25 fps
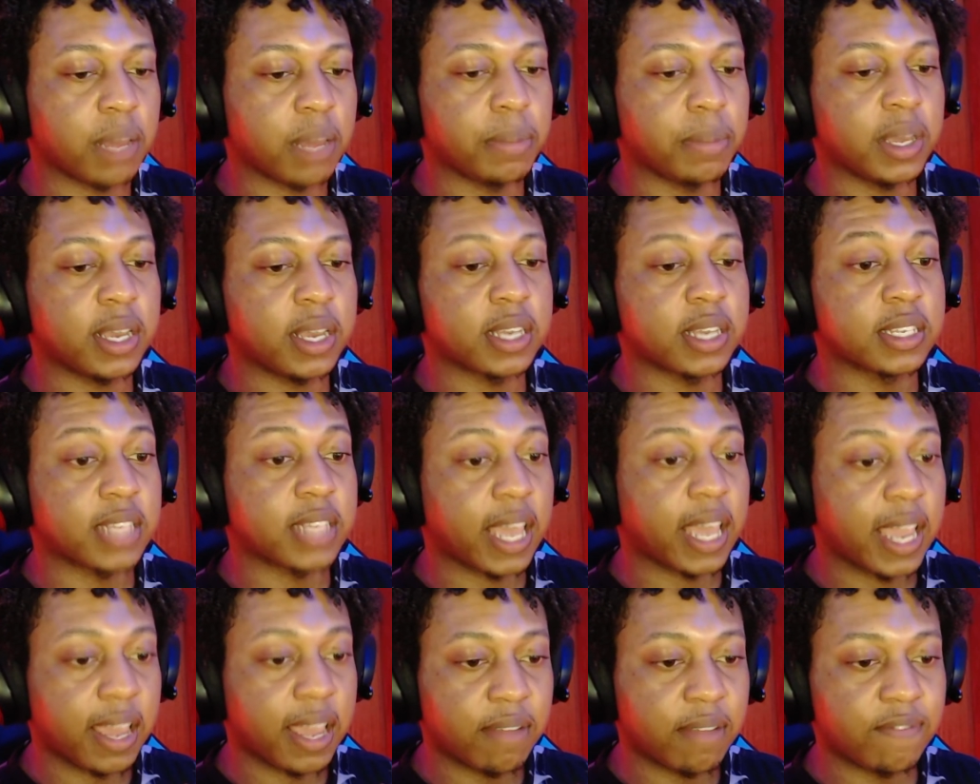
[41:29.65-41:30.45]
because
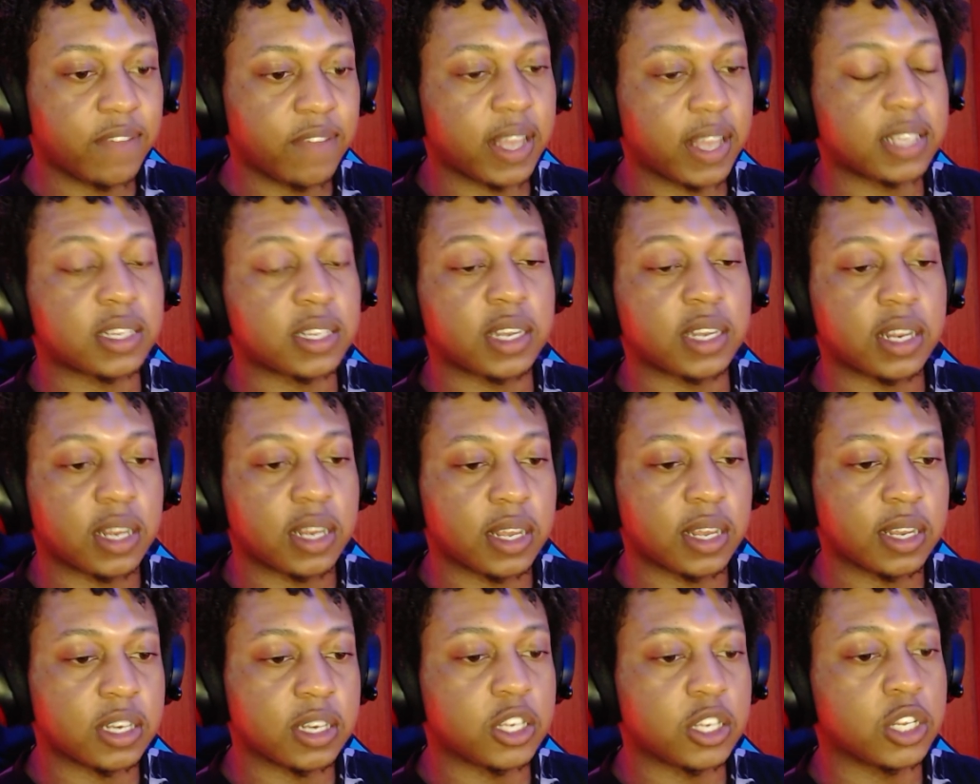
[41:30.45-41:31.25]
they invested
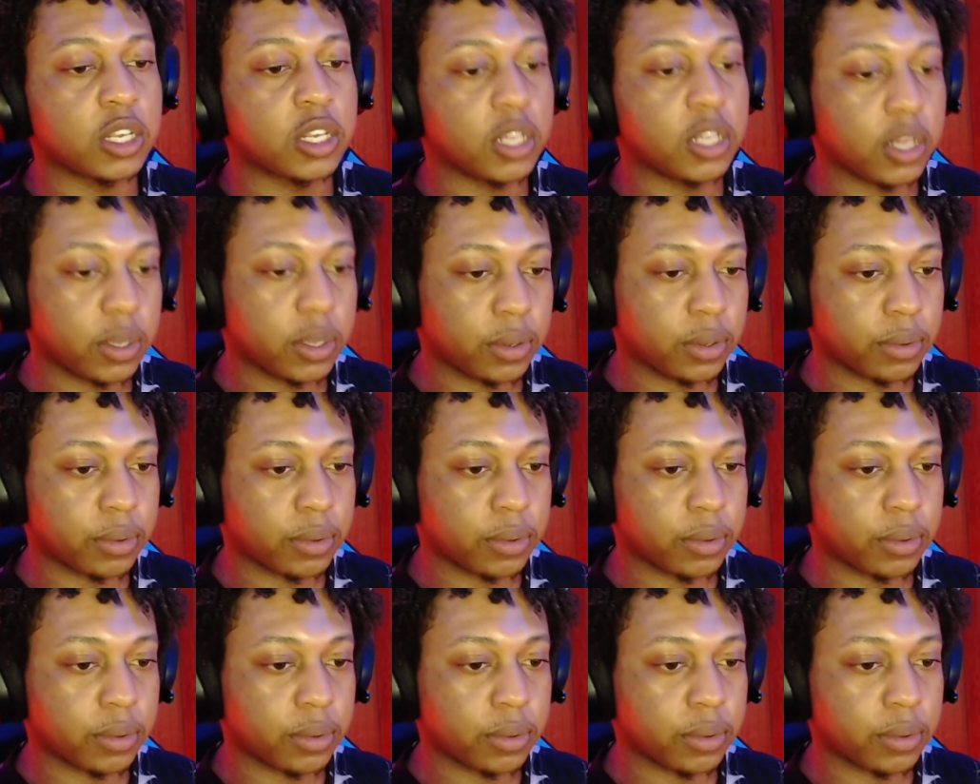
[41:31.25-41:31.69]
into you.